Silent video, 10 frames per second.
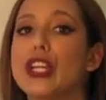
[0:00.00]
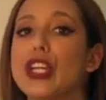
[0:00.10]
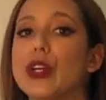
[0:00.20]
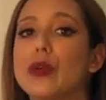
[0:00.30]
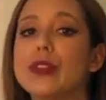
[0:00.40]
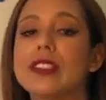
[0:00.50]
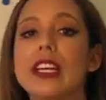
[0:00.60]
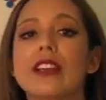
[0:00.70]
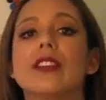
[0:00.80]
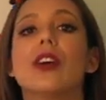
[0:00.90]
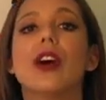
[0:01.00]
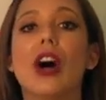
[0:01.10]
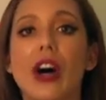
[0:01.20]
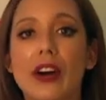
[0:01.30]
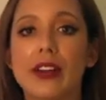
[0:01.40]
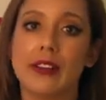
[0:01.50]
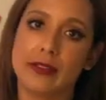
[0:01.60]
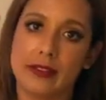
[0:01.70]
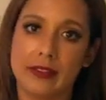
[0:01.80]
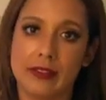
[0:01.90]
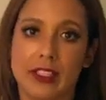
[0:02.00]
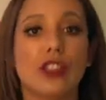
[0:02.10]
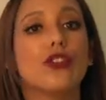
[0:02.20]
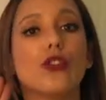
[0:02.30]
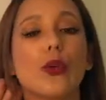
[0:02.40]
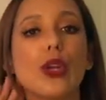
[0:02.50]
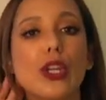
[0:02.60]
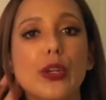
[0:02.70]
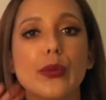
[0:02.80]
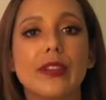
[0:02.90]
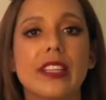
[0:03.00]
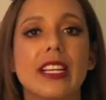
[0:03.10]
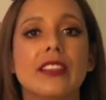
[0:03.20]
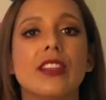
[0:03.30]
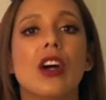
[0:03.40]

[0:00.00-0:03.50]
U says Short U says